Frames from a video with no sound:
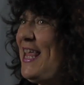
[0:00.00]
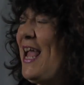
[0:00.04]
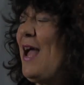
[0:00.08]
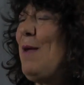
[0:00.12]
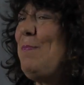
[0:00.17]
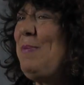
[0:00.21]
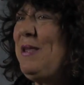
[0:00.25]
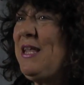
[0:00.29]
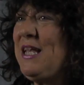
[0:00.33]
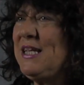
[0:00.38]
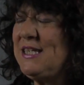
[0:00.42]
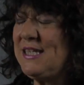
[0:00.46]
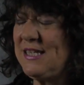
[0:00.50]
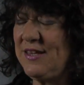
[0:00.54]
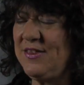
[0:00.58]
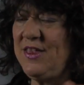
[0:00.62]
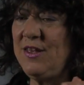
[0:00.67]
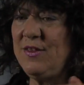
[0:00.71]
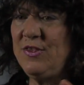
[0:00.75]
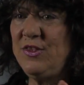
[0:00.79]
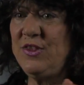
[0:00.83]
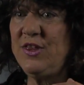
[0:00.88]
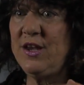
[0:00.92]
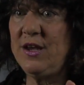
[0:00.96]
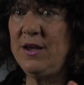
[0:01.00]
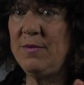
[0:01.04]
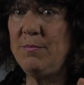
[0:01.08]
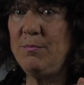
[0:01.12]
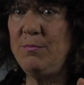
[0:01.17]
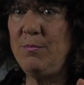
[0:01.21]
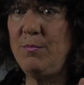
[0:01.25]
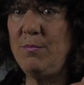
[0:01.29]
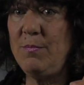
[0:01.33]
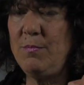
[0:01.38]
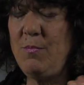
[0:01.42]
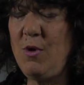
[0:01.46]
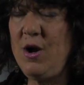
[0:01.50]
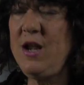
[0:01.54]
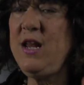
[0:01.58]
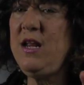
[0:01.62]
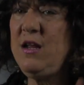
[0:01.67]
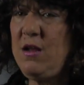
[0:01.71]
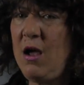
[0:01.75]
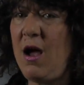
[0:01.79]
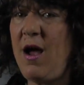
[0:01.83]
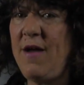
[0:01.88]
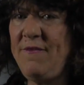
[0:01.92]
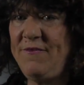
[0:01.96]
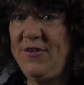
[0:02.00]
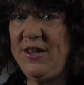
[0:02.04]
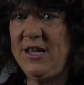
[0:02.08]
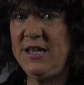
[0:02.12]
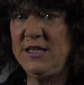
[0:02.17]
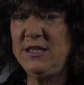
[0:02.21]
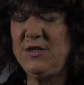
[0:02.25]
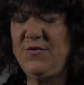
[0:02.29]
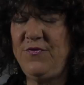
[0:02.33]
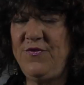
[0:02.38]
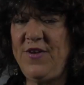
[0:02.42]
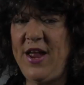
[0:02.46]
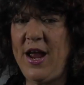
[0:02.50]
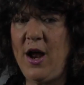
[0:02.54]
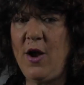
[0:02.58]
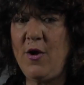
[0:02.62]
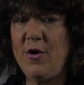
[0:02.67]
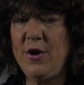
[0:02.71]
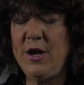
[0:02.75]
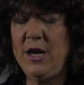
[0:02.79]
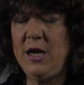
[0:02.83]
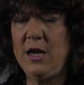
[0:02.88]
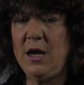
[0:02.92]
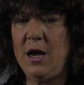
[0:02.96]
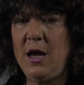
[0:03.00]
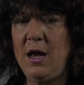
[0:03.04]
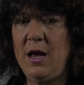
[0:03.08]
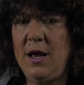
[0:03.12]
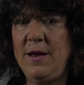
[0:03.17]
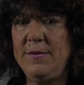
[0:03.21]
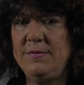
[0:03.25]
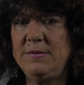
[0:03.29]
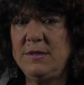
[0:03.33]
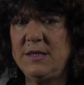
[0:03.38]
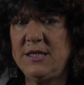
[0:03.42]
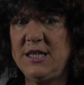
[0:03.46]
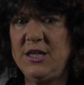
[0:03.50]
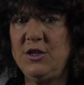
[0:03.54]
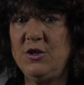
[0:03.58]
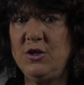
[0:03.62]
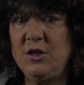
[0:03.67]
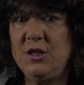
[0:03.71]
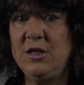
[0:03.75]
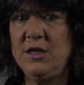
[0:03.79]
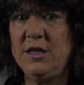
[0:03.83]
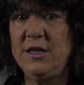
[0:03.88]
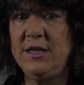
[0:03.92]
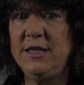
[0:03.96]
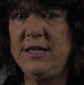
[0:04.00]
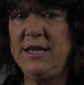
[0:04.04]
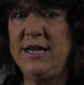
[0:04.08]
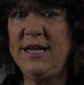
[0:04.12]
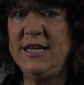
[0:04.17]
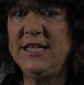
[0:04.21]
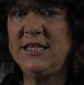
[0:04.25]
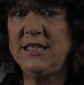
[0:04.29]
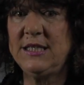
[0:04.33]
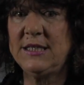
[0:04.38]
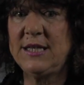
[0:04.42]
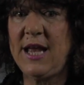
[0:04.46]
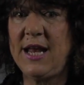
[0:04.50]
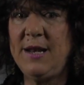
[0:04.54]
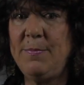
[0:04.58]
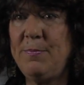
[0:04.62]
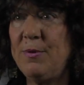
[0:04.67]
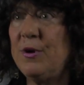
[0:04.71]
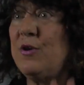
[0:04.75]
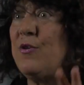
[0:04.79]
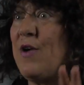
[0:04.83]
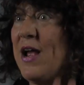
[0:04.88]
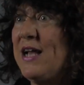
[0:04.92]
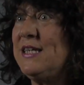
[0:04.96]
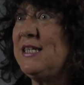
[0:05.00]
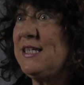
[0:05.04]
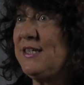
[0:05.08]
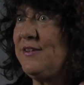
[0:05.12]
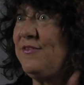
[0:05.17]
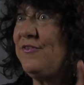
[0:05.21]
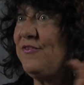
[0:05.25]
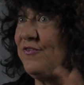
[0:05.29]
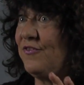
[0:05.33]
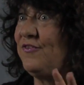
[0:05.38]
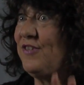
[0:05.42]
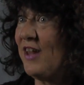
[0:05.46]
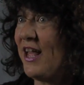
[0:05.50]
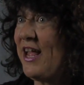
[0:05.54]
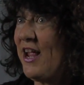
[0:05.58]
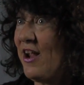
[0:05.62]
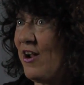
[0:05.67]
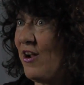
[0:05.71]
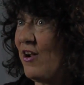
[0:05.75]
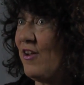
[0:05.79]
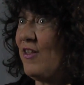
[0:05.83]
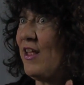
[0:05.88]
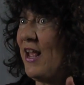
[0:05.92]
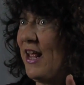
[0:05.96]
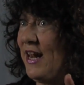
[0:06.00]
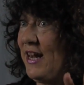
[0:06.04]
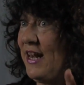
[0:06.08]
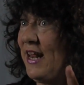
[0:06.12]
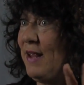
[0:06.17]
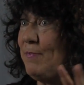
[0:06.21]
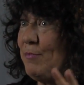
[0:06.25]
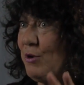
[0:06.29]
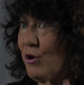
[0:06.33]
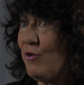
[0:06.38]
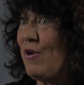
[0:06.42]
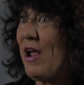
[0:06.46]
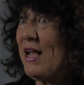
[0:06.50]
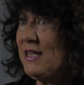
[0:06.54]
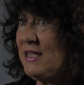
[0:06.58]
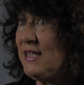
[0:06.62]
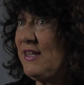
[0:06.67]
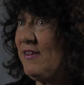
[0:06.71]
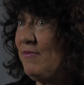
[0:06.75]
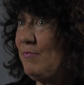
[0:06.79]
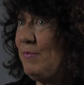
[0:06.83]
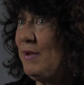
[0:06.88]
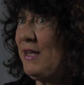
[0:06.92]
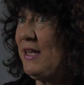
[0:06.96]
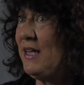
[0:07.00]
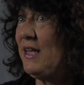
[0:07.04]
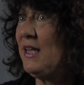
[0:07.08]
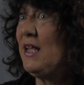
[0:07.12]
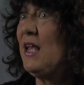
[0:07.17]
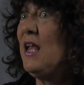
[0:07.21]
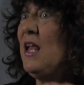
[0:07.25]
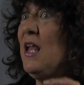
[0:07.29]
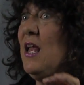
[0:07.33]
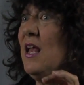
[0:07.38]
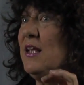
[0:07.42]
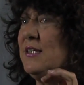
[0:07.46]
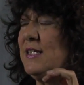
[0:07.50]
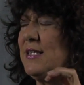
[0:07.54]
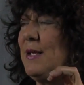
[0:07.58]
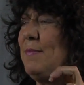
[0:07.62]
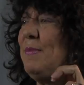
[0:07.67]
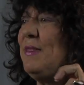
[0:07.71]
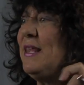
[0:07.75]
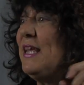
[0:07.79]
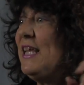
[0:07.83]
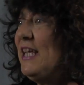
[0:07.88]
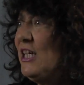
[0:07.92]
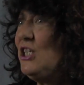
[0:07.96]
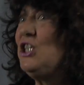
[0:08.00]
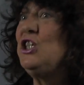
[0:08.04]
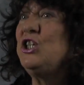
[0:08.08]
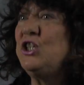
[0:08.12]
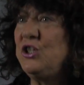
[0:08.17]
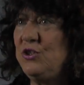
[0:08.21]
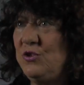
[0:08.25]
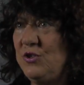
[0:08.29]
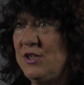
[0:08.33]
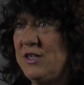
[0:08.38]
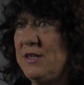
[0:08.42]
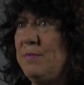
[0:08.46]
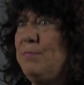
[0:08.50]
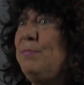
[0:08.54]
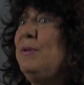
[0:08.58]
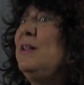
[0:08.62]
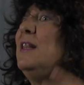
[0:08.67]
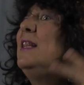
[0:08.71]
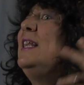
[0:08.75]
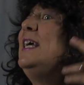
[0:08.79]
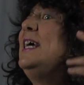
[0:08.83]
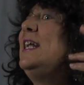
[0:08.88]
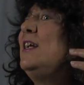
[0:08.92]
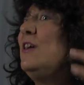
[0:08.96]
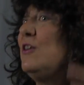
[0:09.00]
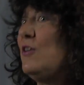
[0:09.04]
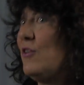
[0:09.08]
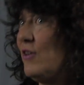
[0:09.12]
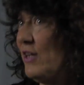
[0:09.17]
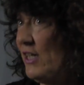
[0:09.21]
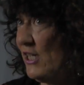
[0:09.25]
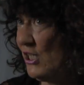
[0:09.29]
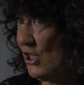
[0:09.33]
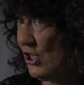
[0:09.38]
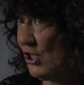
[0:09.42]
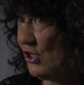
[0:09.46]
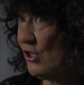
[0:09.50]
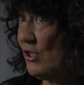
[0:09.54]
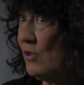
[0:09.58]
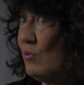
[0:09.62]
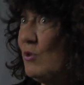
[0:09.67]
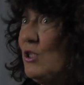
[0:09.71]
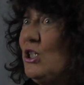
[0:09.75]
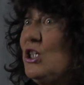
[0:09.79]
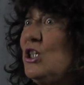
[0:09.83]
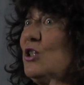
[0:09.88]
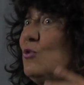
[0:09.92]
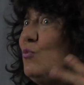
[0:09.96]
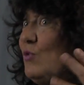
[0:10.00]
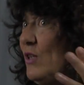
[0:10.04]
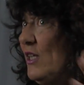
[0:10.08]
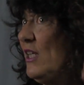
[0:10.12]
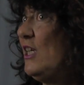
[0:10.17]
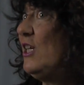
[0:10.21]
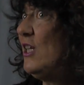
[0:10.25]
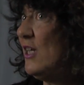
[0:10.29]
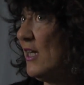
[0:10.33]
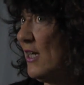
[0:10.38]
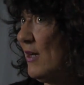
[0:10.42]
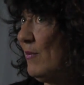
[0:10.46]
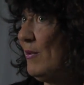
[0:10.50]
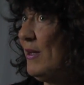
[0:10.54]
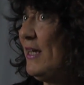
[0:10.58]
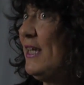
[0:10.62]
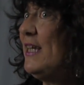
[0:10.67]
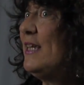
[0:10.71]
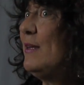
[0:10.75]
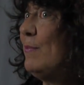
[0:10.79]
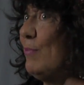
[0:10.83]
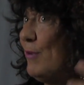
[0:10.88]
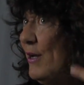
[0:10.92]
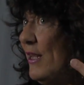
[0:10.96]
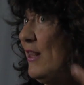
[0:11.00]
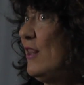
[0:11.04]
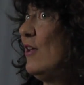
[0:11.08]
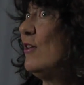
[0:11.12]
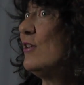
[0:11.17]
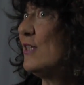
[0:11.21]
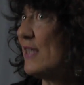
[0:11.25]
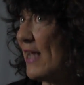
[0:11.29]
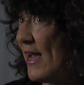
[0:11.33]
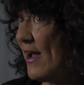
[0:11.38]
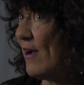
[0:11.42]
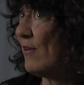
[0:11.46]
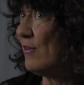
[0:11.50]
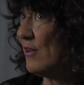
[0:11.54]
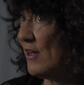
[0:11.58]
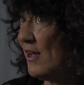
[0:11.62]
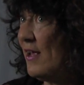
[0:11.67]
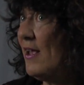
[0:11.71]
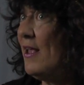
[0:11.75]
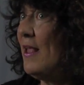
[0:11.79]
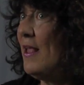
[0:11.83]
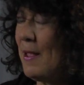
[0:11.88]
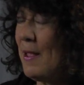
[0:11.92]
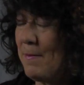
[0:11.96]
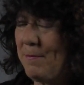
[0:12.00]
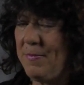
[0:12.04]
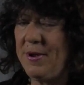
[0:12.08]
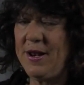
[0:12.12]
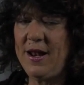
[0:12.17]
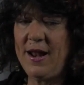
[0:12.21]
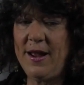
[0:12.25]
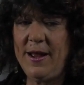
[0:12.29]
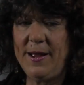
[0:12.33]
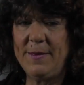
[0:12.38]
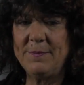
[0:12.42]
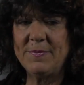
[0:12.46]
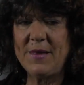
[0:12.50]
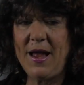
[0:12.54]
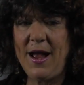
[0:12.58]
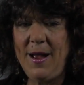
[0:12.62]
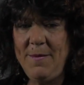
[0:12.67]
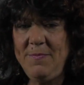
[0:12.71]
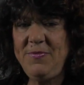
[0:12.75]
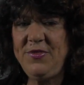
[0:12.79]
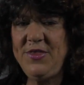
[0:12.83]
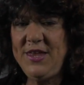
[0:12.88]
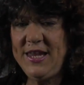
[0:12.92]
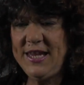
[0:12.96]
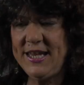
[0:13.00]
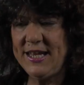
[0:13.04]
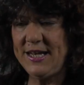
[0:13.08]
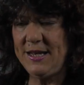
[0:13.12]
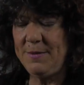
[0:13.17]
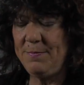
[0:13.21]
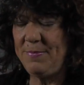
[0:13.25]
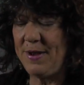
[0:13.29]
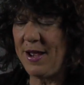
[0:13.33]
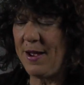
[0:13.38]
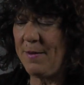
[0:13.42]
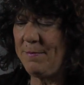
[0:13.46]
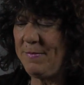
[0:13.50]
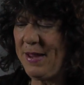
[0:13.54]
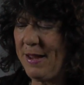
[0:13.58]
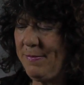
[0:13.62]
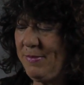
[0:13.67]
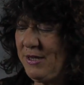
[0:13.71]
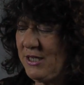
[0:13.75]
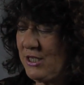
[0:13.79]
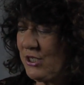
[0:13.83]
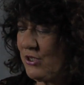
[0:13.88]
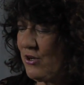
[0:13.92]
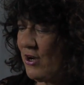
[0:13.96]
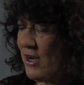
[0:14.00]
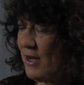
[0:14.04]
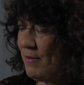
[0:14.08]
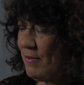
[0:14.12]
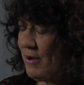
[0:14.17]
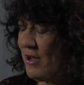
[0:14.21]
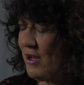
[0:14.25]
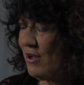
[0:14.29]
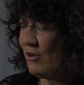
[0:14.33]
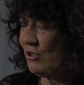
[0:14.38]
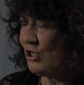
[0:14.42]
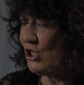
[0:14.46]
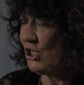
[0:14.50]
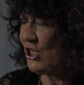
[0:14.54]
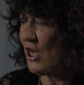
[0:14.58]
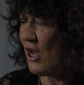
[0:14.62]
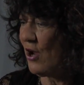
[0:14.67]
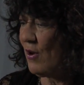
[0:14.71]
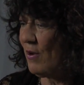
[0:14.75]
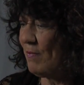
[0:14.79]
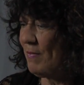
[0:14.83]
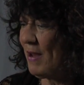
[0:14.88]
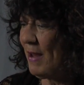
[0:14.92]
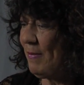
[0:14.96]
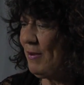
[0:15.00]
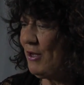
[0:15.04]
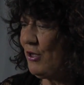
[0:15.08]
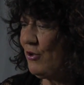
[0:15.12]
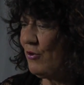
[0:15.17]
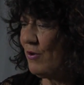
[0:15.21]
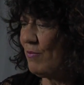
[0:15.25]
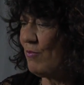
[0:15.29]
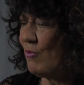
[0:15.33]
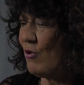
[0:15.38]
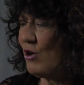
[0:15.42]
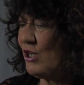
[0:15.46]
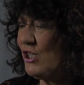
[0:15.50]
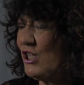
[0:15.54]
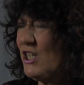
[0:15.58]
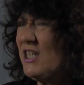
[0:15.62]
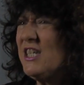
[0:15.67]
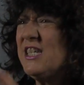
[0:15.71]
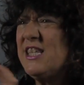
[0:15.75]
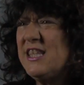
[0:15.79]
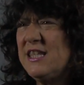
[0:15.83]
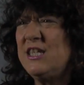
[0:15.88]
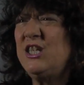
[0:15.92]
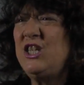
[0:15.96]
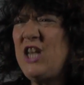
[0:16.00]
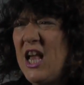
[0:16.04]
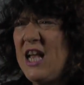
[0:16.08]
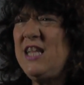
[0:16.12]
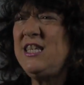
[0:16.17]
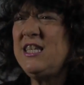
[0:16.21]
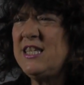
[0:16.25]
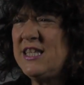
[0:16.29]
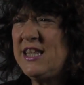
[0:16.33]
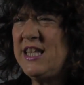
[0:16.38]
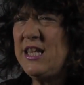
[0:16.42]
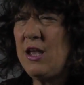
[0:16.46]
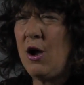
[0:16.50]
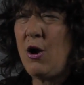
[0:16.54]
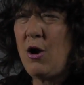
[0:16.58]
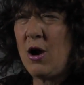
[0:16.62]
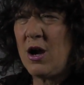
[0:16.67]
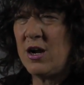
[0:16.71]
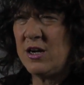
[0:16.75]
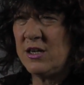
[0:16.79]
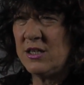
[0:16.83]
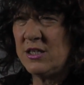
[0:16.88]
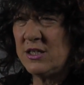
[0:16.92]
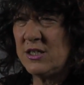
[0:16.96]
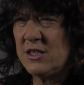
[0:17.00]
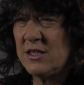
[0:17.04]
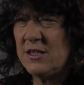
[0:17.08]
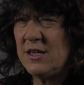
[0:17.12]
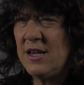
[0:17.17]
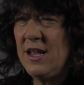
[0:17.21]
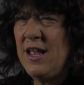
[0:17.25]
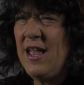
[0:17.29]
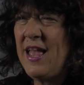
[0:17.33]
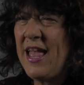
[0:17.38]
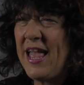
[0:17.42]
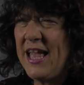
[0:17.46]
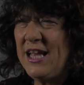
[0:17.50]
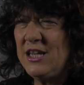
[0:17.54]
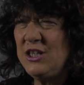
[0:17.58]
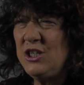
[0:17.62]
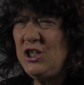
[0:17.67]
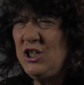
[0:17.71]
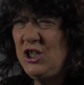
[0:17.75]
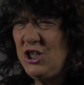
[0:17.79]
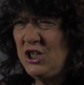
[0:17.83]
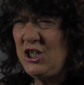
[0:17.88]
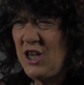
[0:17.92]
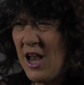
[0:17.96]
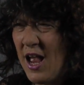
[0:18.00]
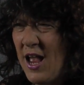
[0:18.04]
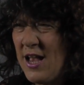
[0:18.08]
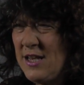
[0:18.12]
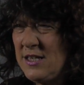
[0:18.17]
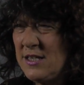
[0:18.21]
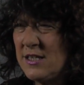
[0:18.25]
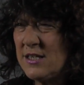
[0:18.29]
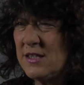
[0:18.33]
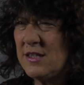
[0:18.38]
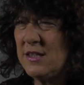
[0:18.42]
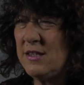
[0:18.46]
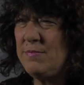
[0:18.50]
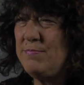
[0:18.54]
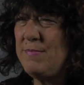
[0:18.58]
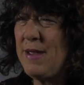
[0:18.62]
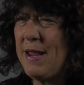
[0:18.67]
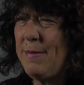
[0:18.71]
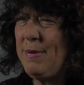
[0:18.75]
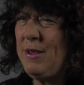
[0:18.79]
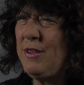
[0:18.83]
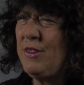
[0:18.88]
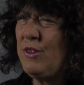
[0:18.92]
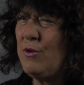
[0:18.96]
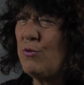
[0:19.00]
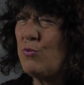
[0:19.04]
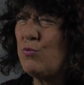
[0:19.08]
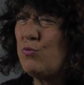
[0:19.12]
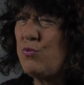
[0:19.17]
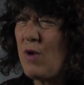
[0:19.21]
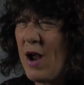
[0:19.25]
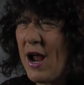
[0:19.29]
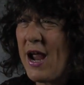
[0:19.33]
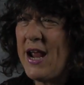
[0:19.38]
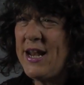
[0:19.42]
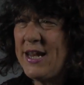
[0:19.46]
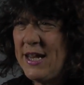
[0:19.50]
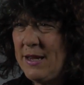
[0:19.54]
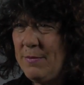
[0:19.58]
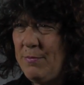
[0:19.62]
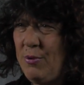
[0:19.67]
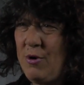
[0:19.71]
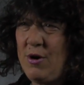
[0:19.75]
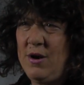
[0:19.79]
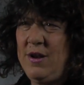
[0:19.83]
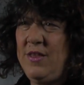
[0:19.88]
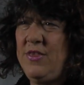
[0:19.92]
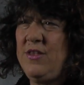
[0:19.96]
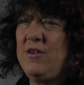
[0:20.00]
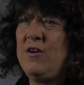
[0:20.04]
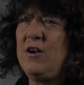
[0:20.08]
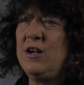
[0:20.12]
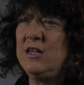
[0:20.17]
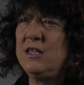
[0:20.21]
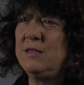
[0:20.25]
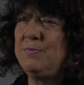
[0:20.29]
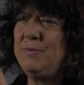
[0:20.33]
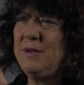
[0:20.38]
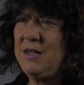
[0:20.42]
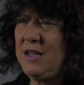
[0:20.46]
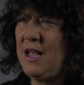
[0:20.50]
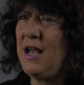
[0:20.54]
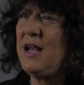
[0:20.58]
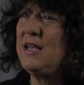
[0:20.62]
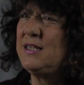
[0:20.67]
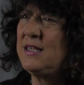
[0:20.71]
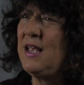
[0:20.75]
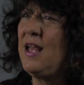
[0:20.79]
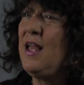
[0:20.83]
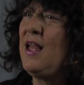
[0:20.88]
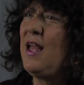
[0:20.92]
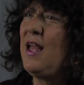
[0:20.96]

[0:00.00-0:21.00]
yeah, because the, the morning coffee is very uh, centered. It, has got a progressive flair, mm. and progressive meaning some of the issues and political issues, which is really good. We need to bring those out. But um, I'm thinking about maybe starting my own show and maybe doing more just just the arts and just maybe the writing part of the arts because